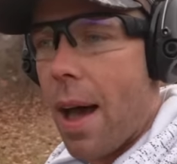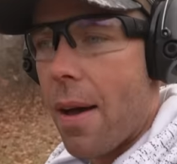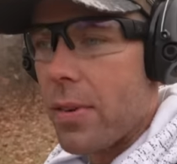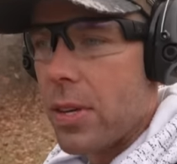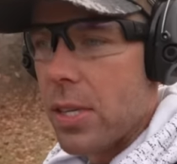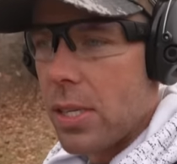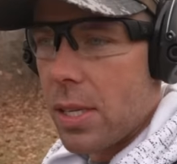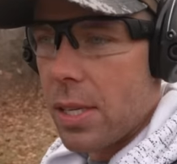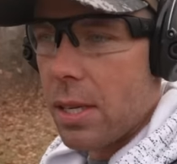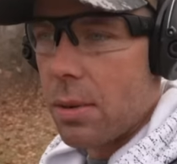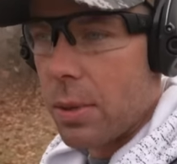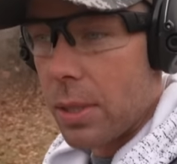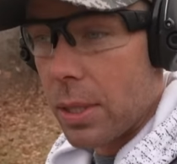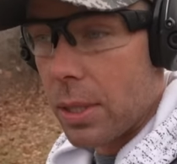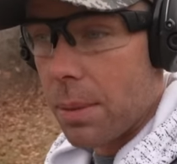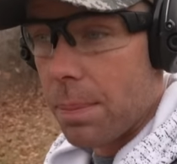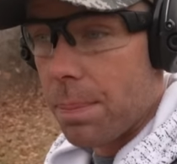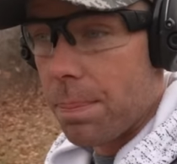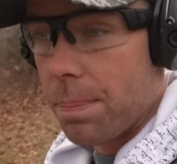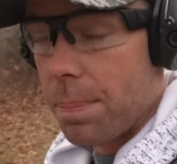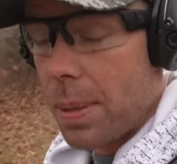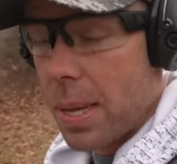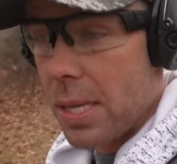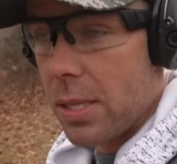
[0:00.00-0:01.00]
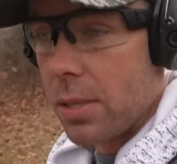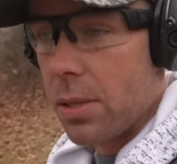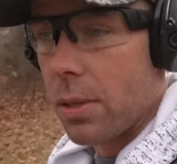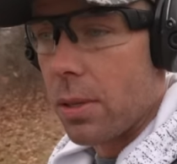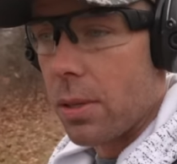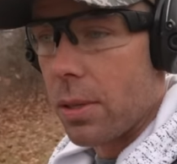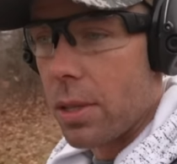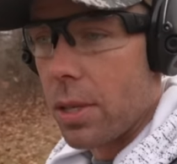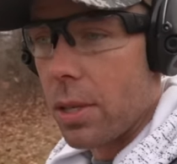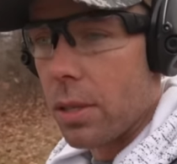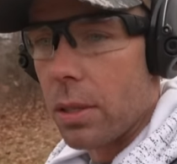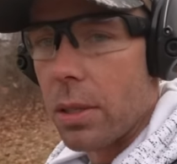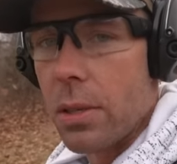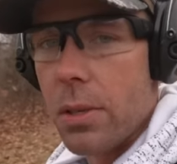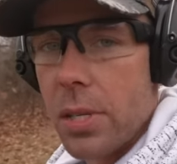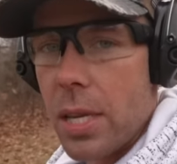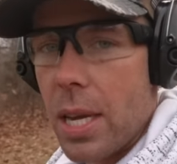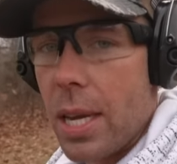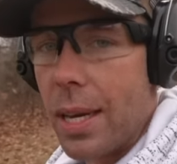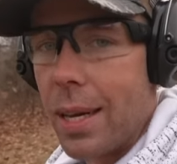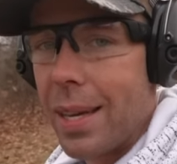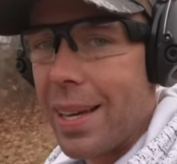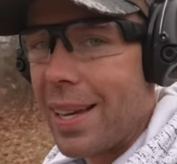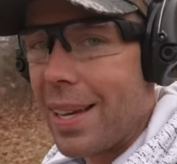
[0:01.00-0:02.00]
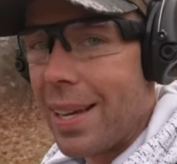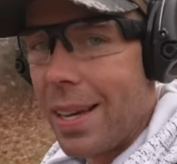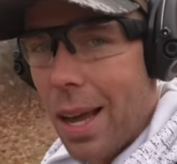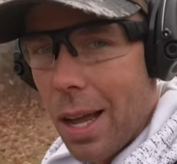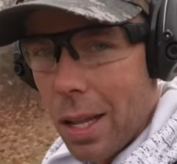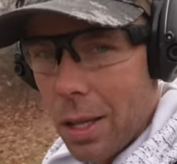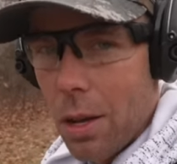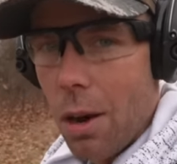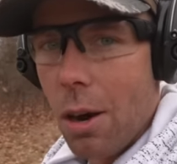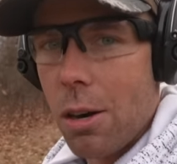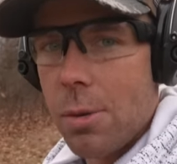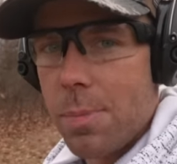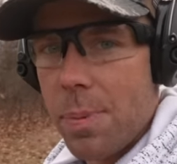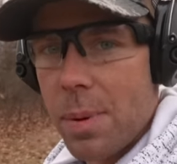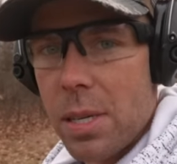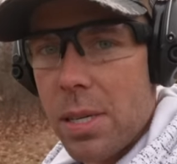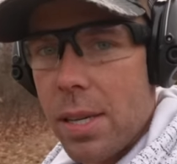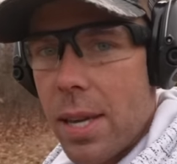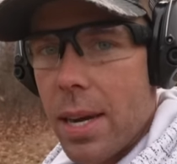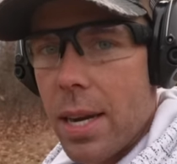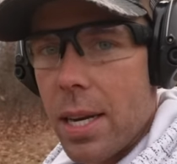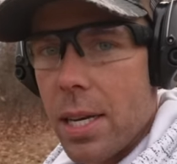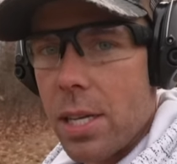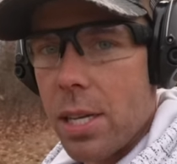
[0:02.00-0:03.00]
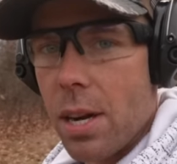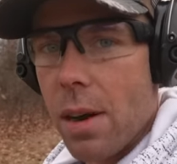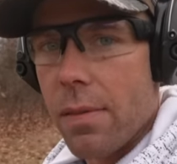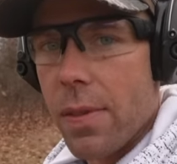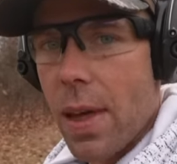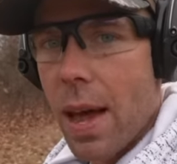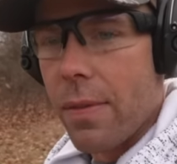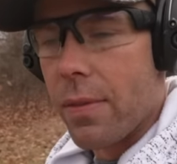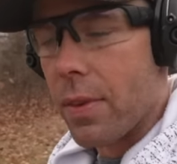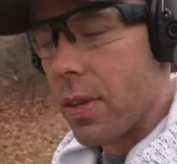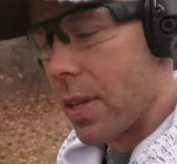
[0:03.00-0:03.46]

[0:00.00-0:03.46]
Obviously with the pistol, you're losing a large percentage of that